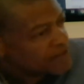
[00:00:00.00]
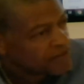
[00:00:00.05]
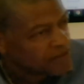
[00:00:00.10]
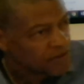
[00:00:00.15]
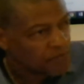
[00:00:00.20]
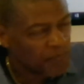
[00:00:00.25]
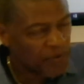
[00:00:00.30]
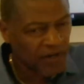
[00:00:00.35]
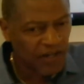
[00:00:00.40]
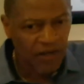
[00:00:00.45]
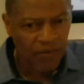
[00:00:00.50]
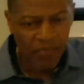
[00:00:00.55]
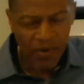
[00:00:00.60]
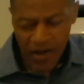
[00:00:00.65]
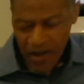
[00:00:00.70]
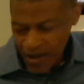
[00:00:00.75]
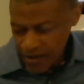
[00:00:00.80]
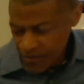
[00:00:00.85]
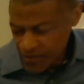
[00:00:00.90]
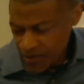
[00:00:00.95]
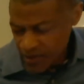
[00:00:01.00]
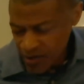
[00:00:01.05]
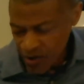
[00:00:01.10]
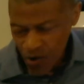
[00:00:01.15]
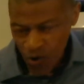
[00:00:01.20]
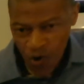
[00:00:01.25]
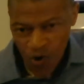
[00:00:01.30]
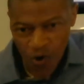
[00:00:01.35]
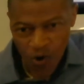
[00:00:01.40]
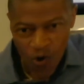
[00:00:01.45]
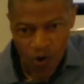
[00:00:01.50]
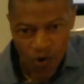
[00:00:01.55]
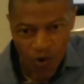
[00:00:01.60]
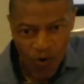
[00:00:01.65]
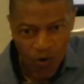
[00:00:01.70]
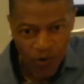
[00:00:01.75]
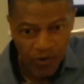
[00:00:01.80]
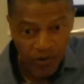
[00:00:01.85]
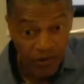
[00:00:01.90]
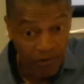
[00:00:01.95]
depending upon
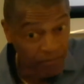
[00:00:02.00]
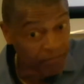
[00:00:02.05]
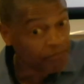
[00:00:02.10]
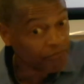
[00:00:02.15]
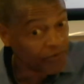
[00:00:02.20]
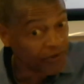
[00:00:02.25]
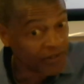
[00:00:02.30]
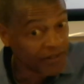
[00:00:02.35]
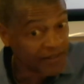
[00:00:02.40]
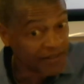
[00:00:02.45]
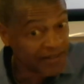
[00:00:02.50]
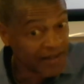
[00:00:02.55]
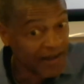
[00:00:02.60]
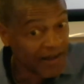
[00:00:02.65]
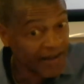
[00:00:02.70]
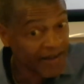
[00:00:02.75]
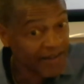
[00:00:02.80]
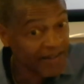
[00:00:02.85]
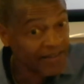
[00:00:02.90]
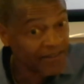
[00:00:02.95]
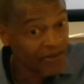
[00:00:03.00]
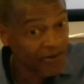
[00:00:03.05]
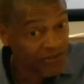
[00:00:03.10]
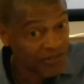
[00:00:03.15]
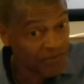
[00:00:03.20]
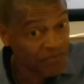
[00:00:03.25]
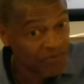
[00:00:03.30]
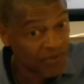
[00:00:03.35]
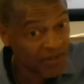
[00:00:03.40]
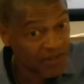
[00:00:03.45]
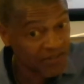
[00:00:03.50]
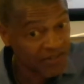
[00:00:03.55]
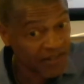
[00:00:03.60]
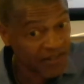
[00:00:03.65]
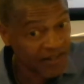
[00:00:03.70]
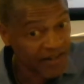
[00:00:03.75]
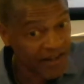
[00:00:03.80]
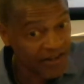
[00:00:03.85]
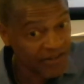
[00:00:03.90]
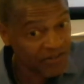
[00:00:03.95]
the diet, there's some things that
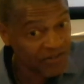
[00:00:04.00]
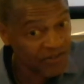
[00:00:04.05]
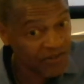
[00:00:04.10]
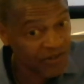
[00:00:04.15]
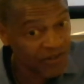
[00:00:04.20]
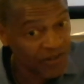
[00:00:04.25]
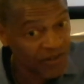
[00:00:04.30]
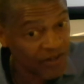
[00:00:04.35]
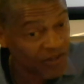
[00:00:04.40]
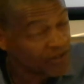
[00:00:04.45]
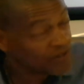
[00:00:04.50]
can actually